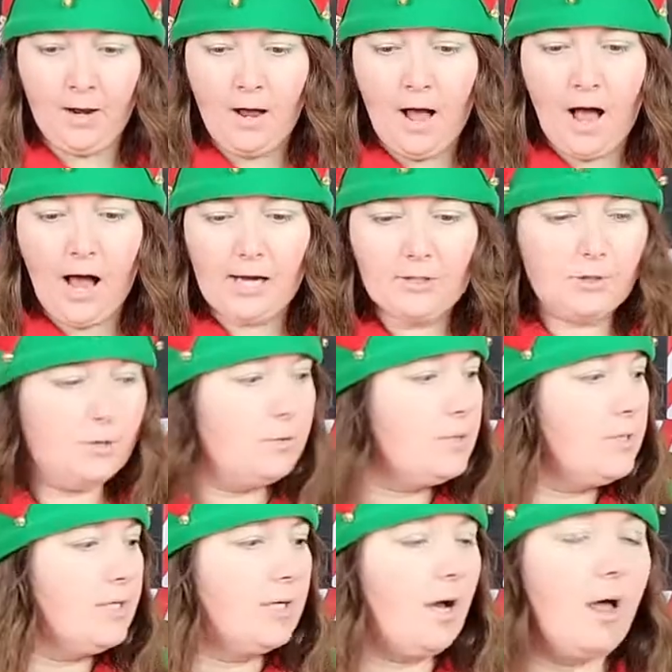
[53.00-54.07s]
I chose
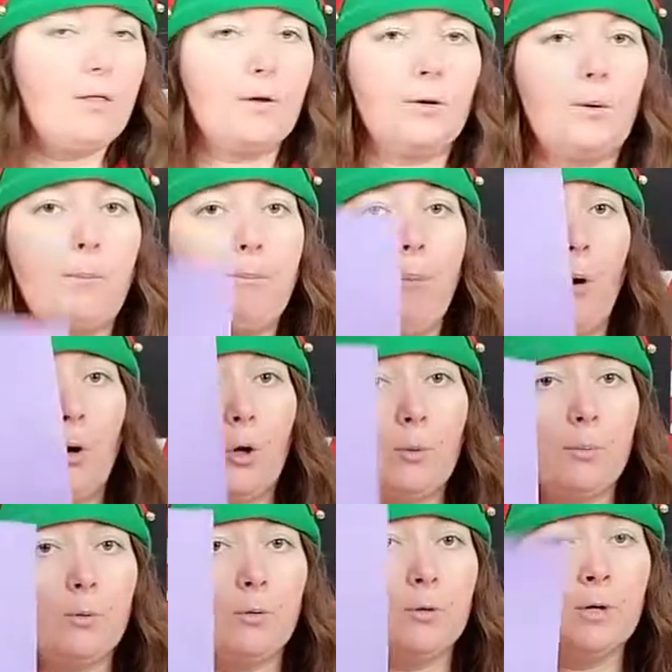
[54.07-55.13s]
the color
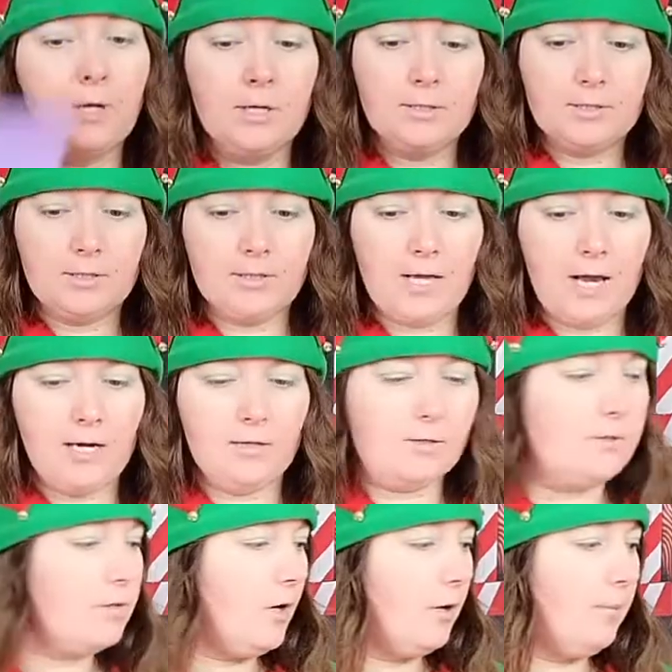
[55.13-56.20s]
purple today to
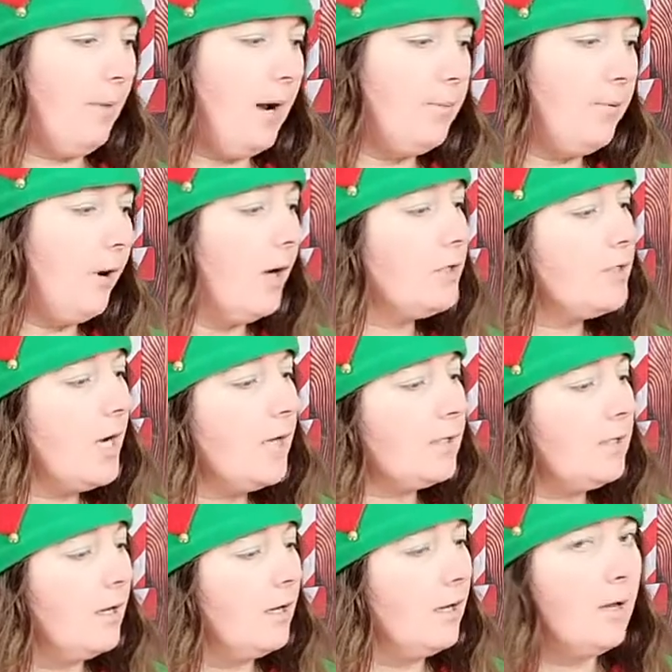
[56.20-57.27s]
start my
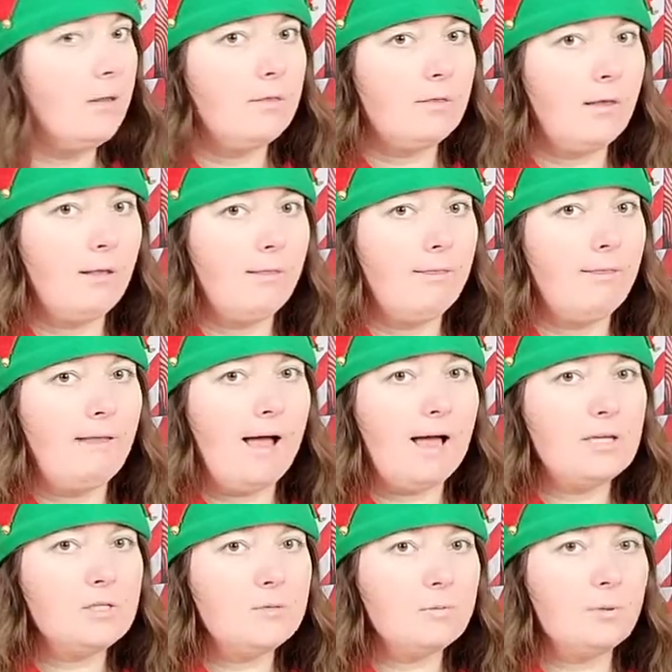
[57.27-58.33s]
project. The
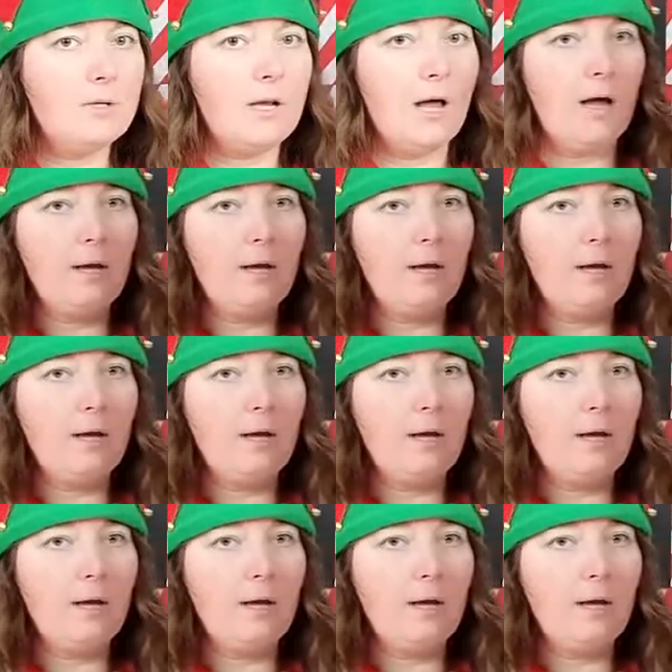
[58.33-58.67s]
last one I